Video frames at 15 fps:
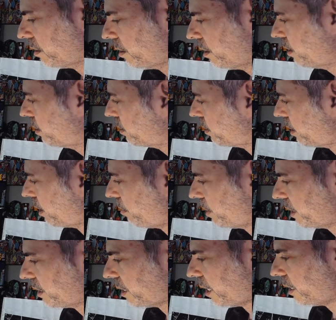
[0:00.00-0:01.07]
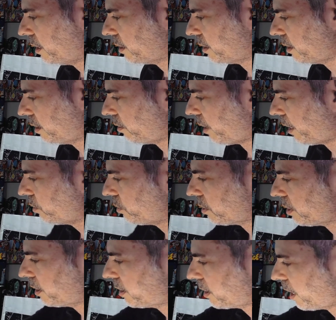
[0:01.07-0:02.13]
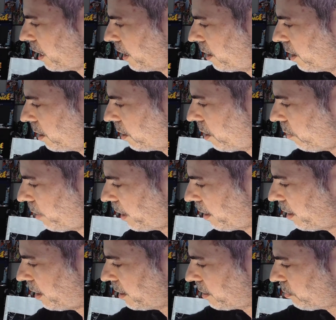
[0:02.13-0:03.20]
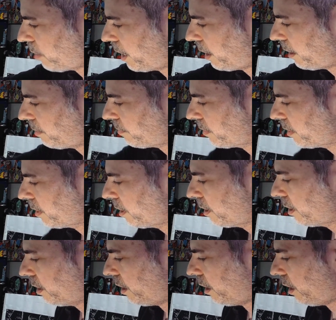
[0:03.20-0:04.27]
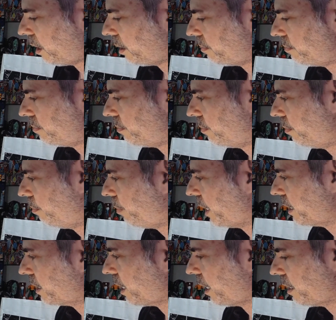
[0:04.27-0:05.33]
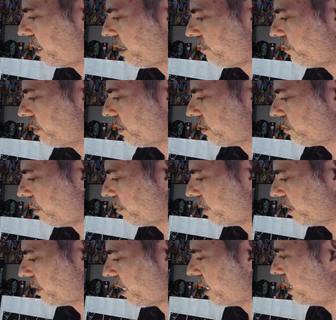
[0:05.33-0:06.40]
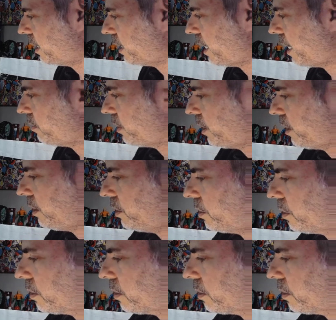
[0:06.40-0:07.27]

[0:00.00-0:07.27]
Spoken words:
so let me sign this here. I usually sign going this way, but I think for this one I'm going to sign it down here.